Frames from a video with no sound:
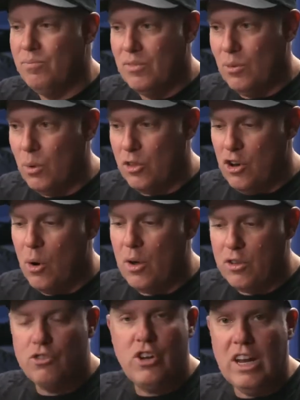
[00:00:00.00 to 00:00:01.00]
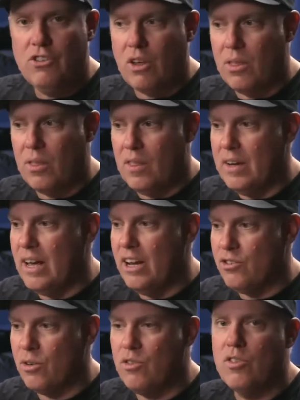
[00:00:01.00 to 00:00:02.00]
with no other change other than the
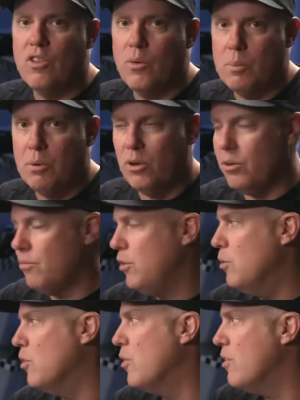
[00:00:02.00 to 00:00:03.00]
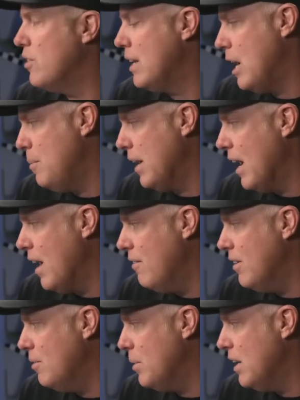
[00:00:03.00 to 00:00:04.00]
nitrous, and so we pulled a few degrees of timing out
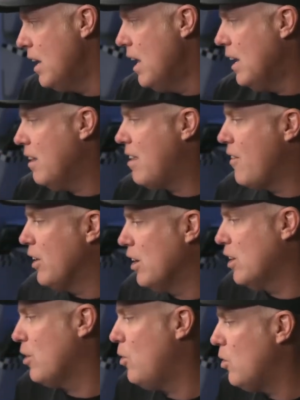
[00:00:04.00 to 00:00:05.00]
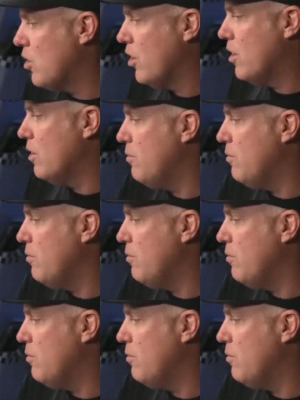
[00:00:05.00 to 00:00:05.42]
of it. But let's have a look at the whole curve.